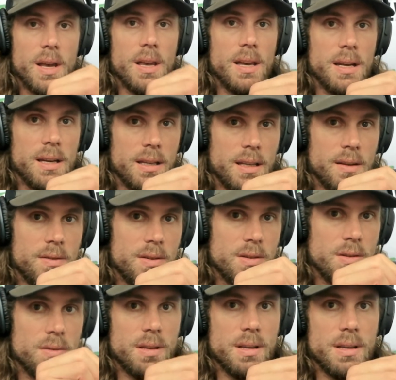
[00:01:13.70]
And it gives
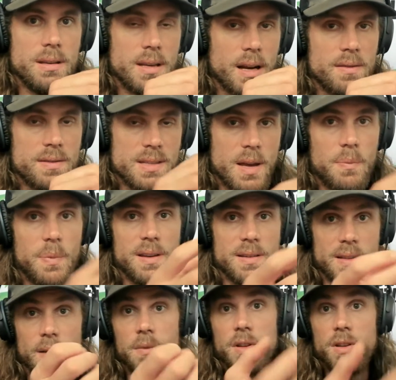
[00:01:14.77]
you the kind of
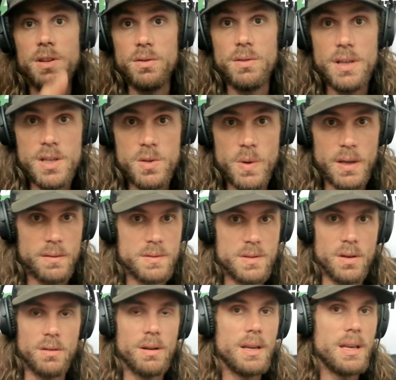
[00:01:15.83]
step-by-step to do each week.
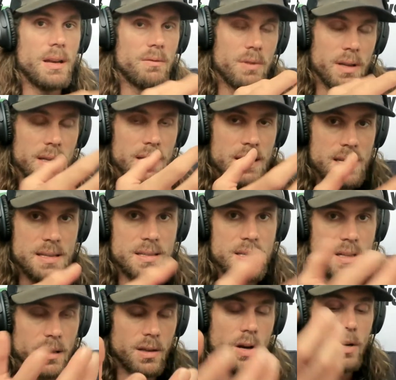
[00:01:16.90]
So again, really easy
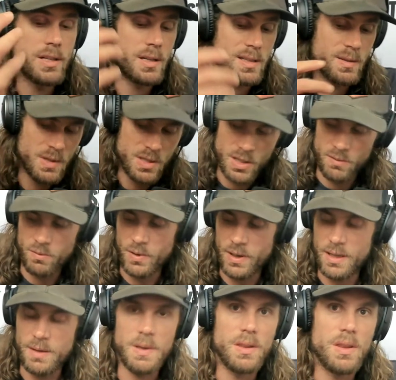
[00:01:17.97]
to launch because we should
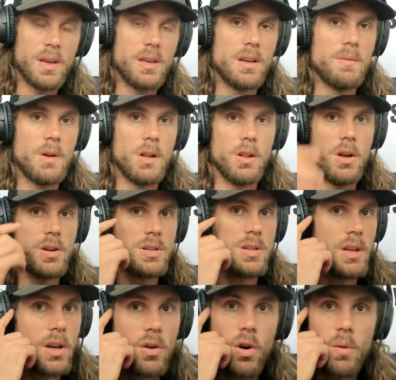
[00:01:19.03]
really be thinking about
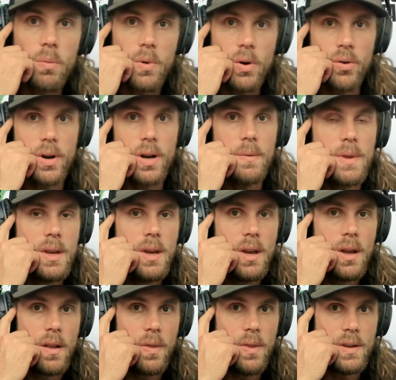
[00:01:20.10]
launching a core program
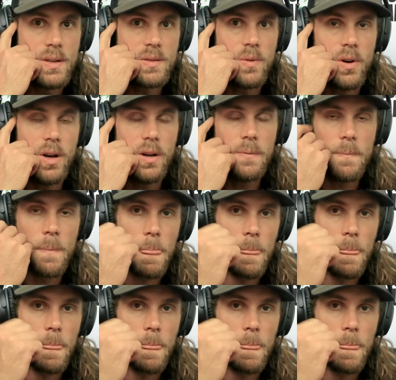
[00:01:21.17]
this fall.